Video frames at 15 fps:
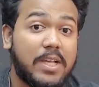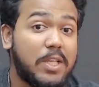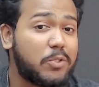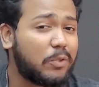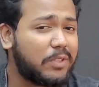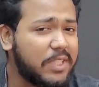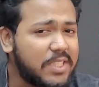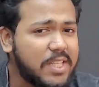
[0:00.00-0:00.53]

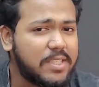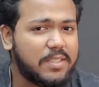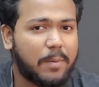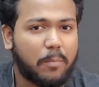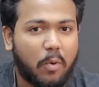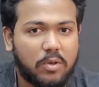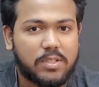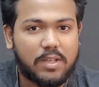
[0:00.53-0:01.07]
So this is the
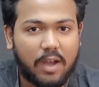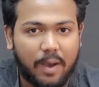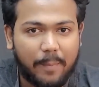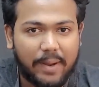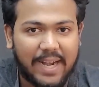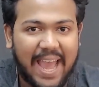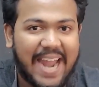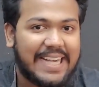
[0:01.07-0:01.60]
most
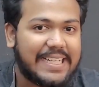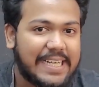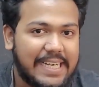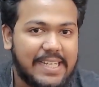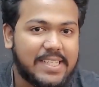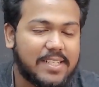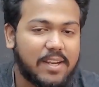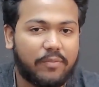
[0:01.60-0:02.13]
common and
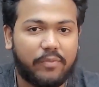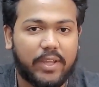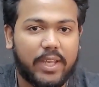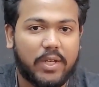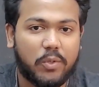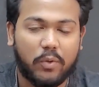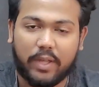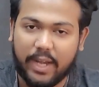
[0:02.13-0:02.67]
traditional way
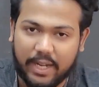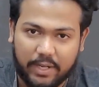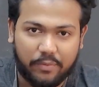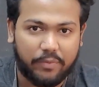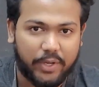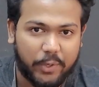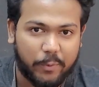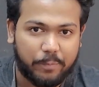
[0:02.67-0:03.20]
to create a
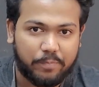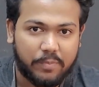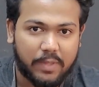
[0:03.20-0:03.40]
video.